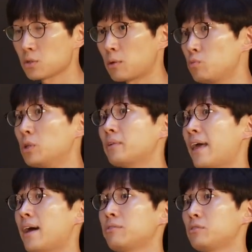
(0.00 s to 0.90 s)
so that we
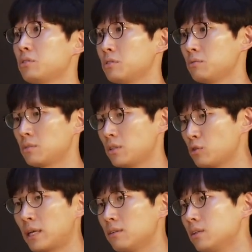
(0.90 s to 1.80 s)
don't have to,
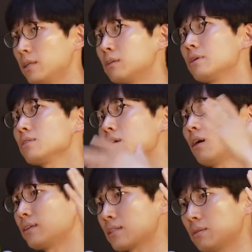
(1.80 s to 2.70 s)
you can increase the
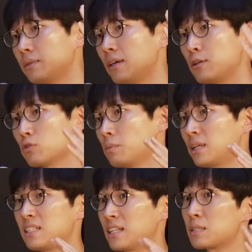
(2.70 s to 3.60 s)
context limitation,
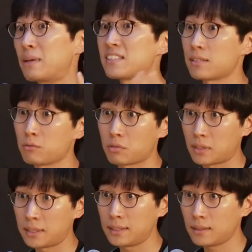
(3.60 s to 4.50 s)
but it's expensive to
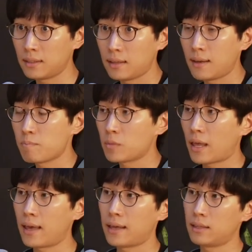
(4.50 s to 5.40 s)
run it.
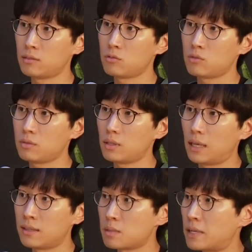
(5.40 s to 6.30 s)
And
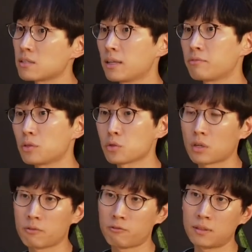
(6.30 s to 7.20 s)
especially if you're
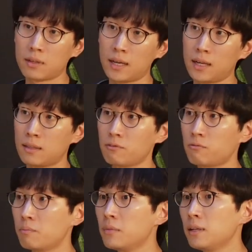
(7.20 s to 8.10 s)
sort of uh,
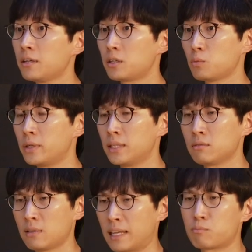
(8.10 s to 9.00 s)
familiar
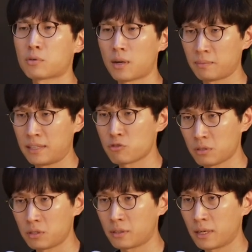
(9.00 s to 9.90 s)
with like prompt
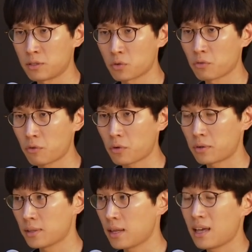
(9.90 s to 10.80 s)
engineering and so
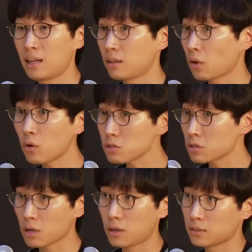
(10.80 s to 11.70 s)
forth,
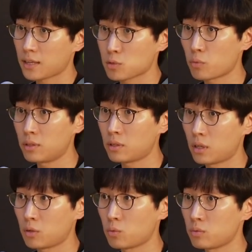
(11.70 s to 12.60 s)
larger context
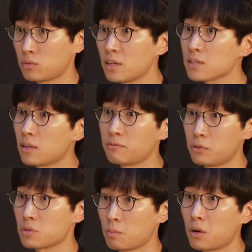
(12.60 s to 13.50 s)
window does
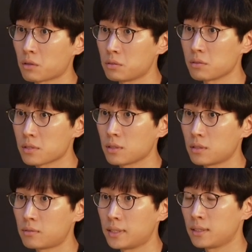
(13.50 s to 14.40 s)
confuse models,
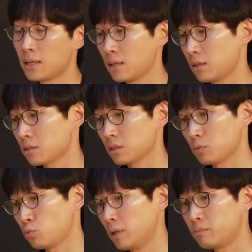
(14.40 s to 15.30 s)
right?
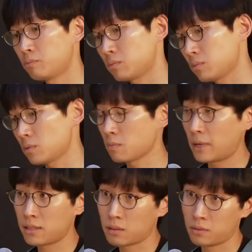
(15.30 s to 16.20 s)
So we,
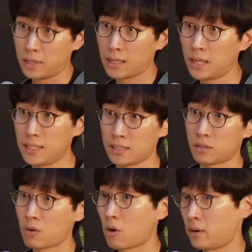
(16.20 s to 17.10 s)
my, some of my colleagues
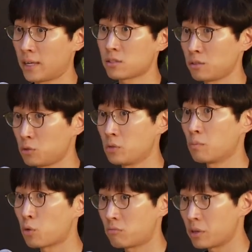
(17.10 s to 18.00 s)
are, are actually
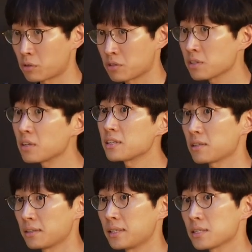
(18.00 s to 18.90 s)
doing more rigorous
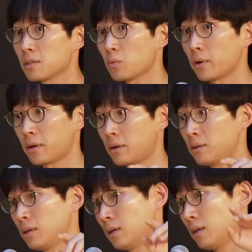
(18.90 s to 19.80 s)
studies on this,
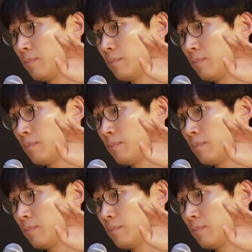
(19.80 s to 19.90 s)
where